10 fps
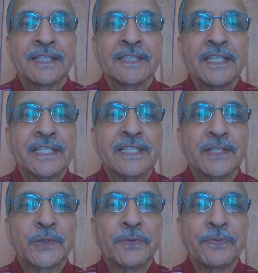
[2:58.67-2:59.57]

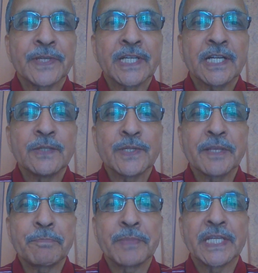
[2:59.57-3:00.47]
Thus, to figure out
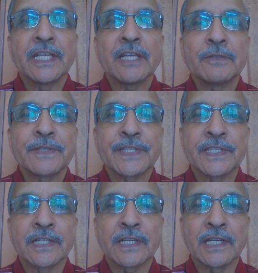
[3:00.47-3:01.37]
the beginning of a
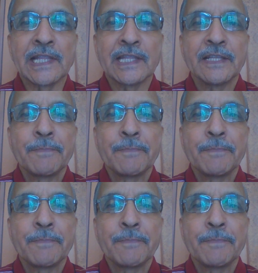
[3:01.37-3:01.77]
circle